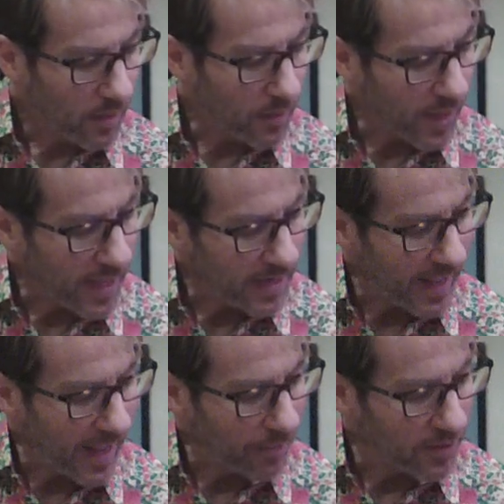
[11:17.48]
Then
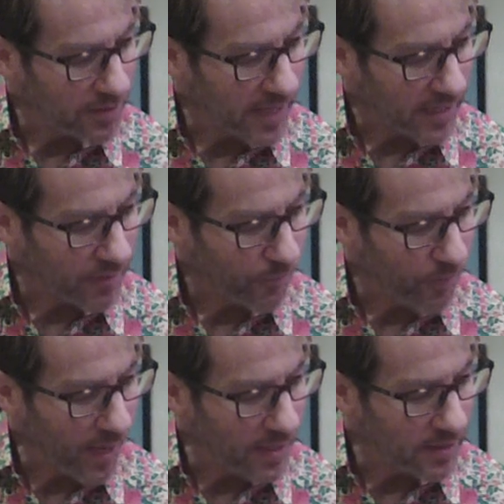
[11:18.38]
at the second
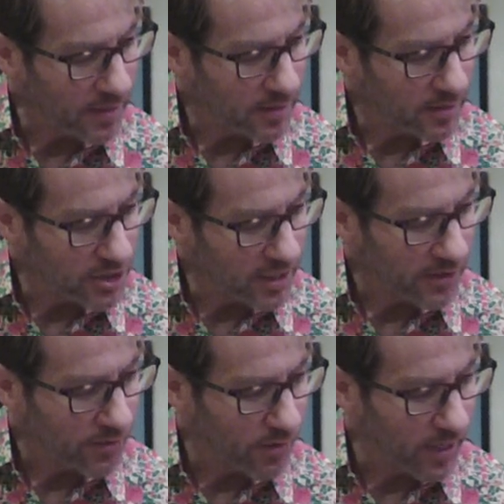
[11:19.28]
fret, G
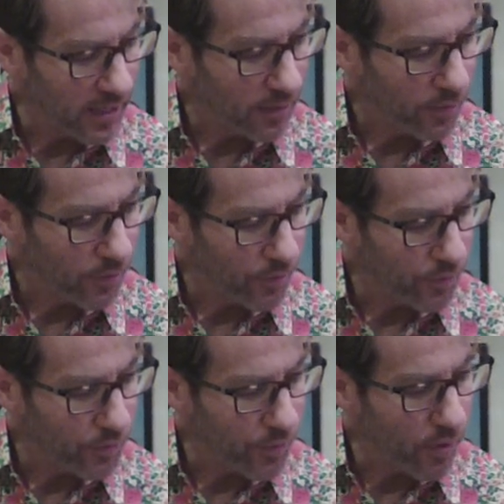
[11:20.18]
string,
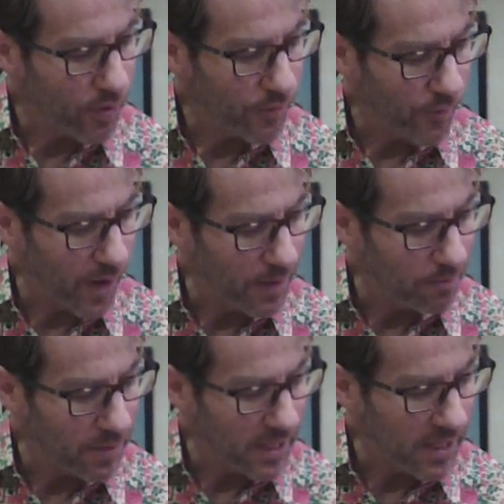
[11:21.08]
third fret
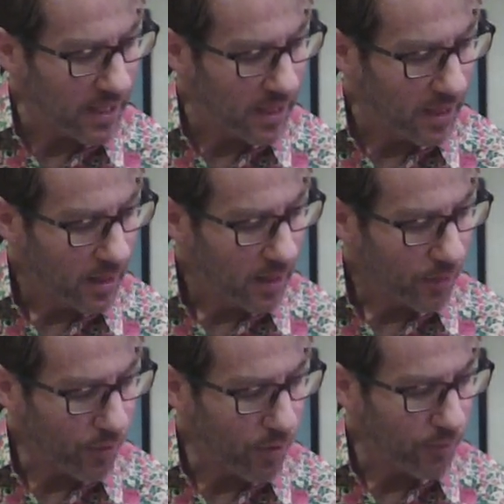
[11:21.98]
B,
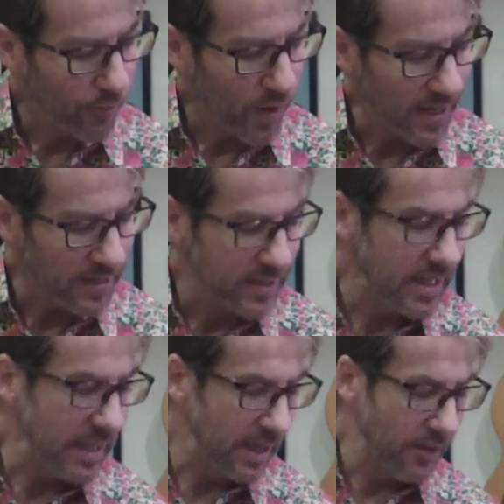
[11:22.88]
third fret
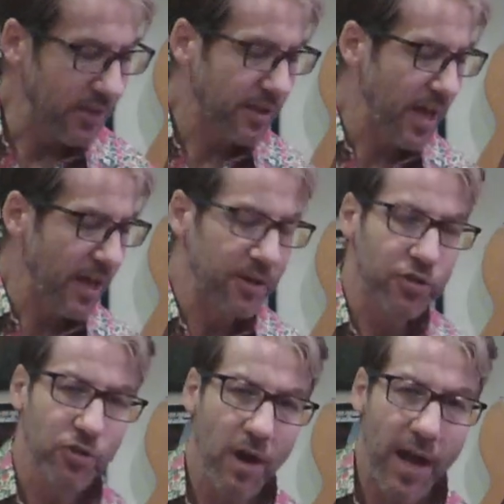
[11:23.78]
D, in this kind of
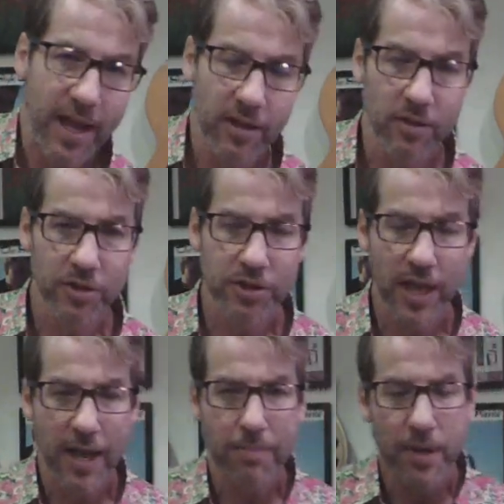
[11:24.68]
triangle
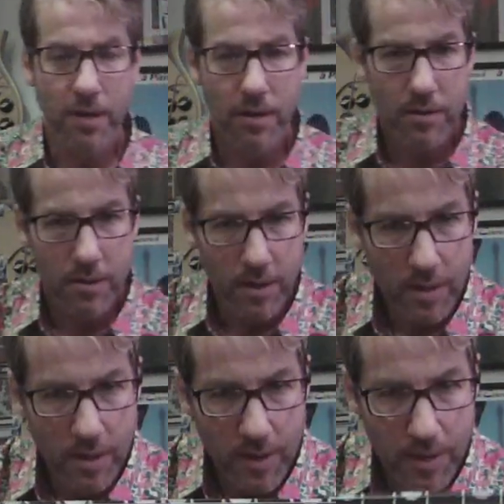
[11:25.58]
shape here.
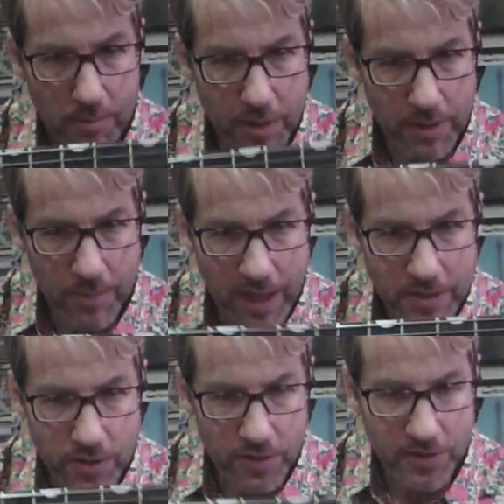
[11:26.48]
B
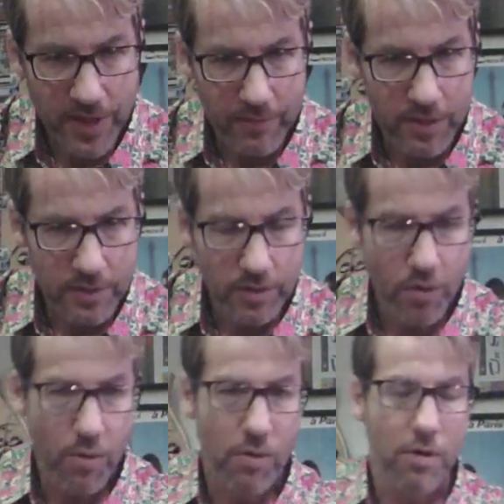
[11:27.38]
major 7
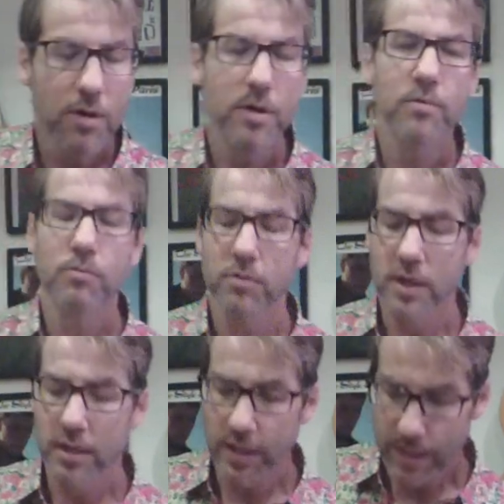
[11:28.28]
chord, really